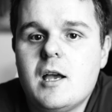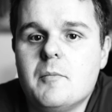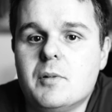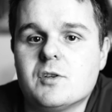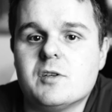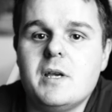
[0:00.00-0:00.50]

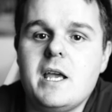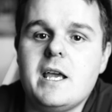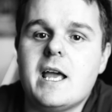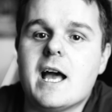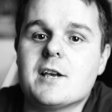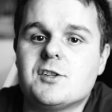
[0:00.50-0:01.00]
But to
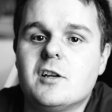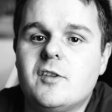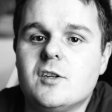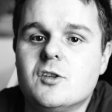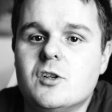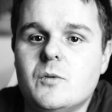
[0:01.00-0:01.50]
me, it has
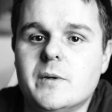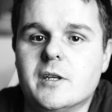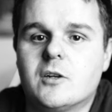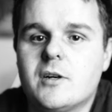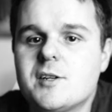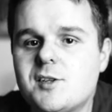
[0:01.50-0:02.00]
nothing to do with the
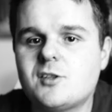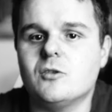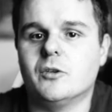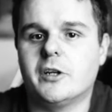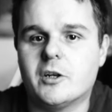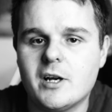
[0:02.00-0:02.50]
Christ
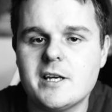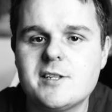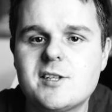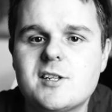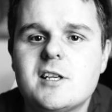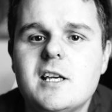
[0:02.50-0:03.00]
or the
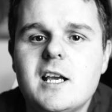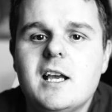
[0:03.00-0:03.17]
Christ,